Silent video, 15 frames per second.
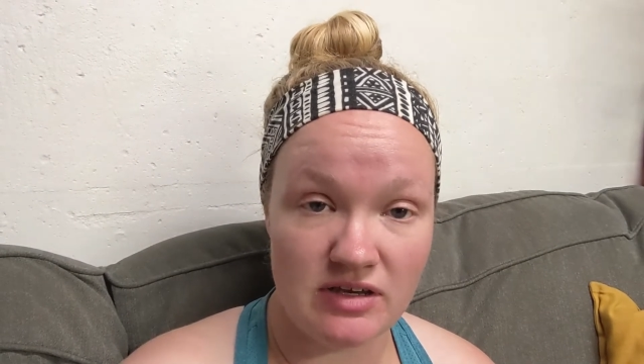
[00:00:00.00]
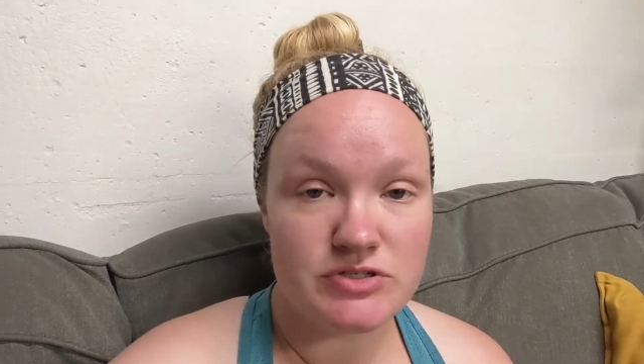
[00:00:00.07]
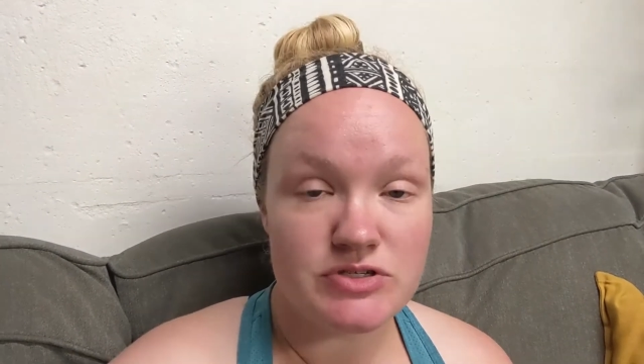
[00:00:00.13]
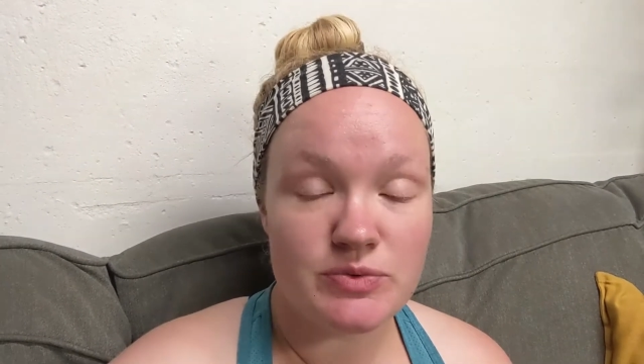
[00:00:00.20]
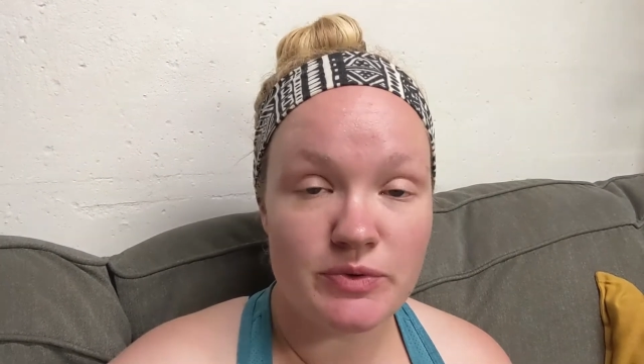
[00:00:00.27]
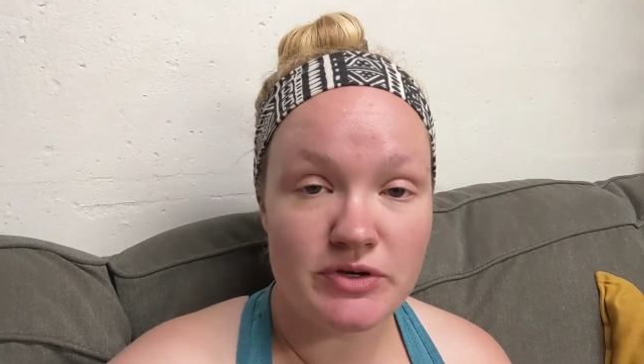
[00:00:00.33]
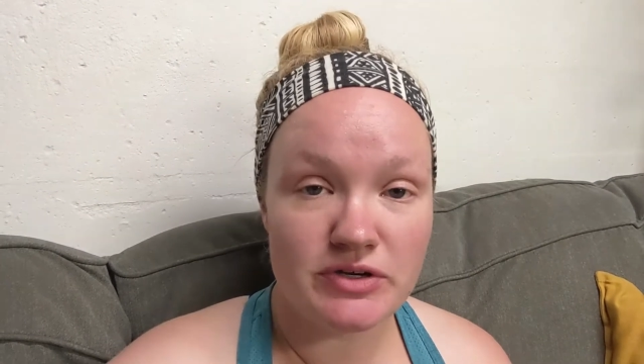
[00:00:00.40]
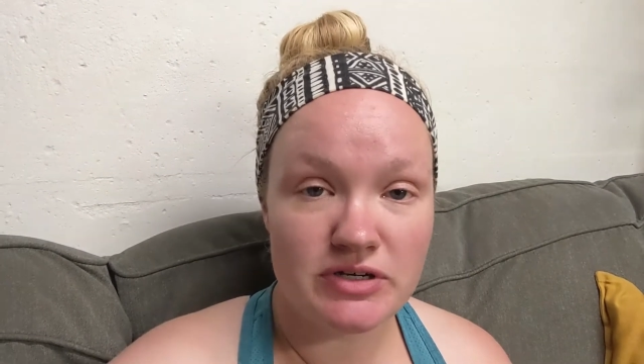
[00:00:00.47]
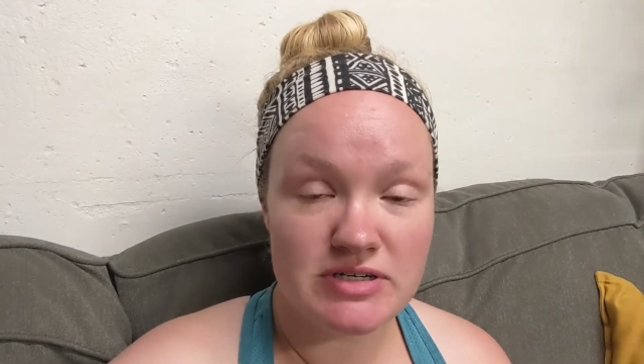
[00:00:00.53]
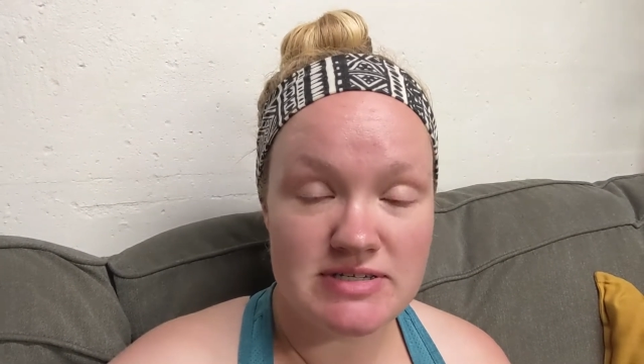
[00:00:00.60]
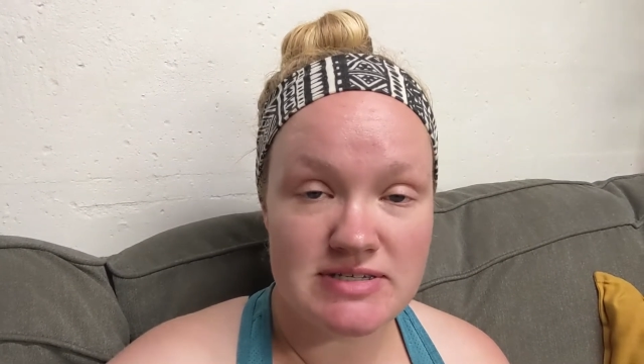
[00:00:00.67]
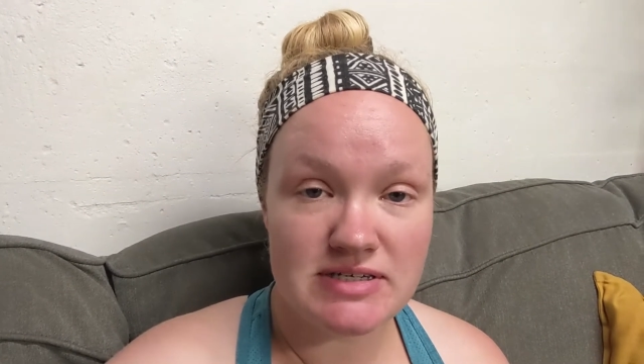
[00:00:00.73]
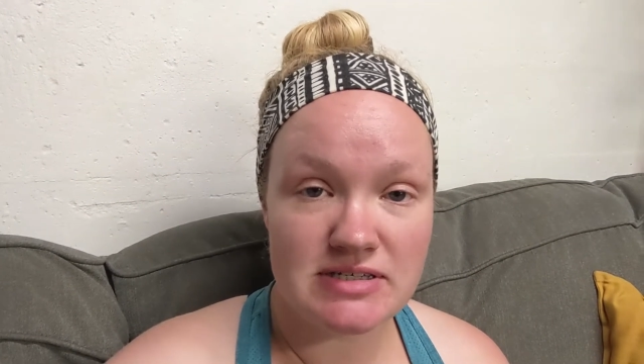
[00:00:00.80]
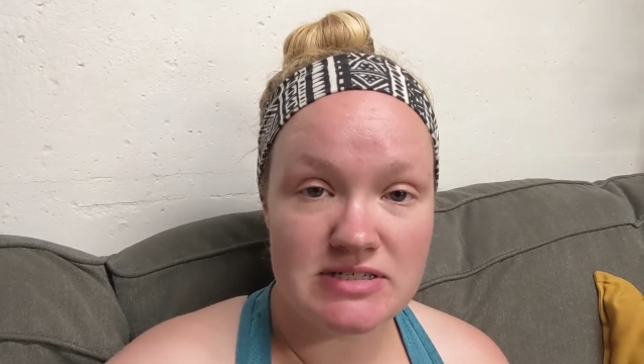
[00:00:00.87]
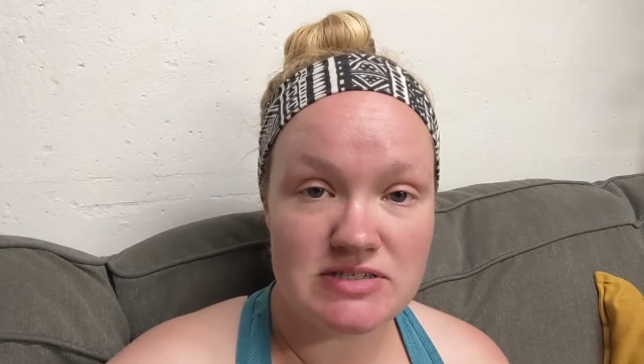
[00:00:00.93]
So what you're going to
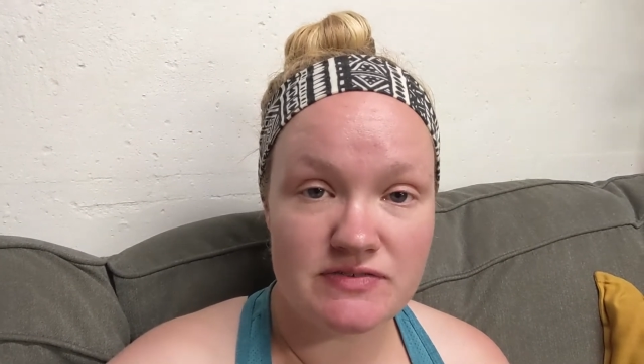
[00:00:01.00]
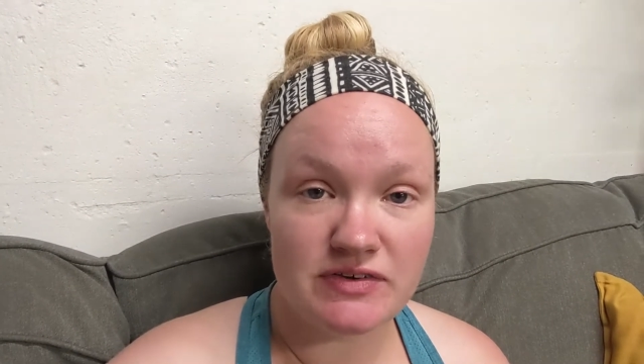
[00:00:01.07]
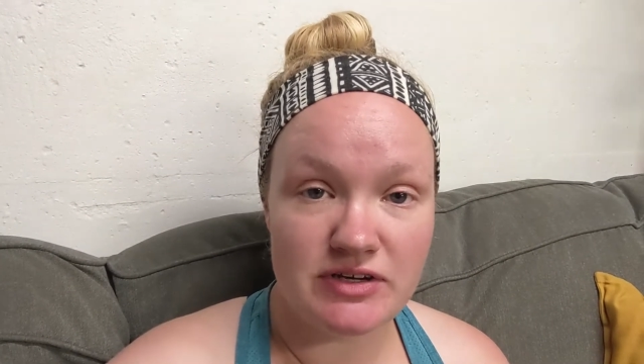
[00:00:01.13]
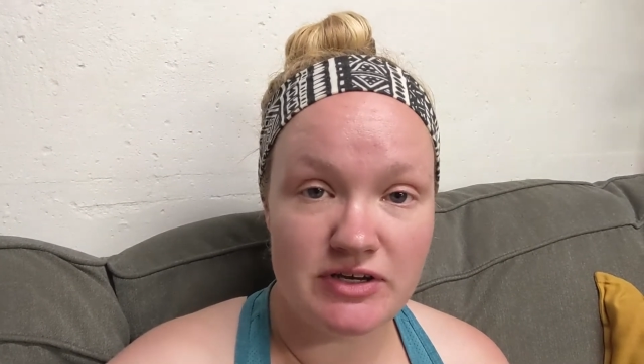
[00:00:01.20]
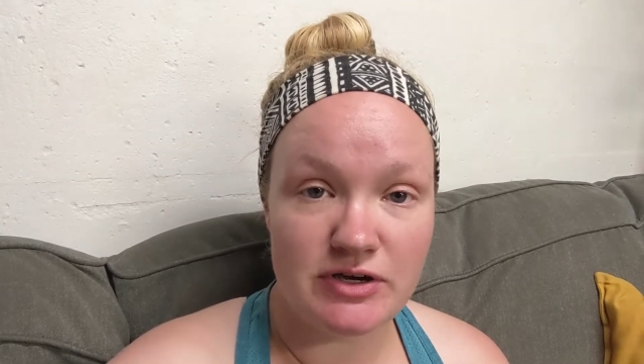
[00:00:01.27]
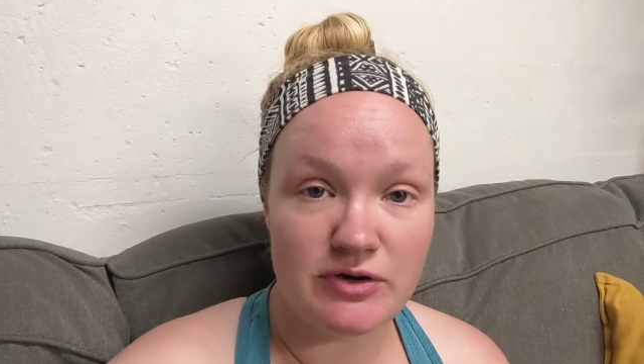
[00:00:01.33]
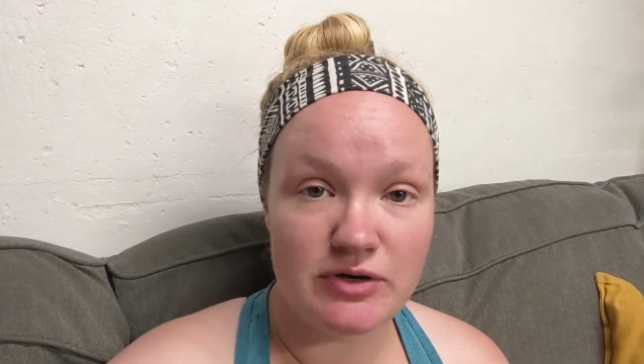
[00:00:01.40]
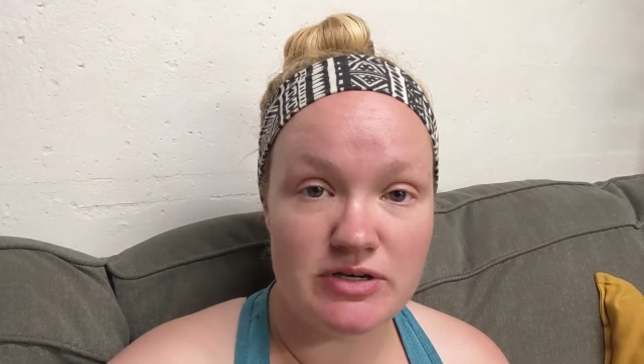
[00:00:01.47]
see in this video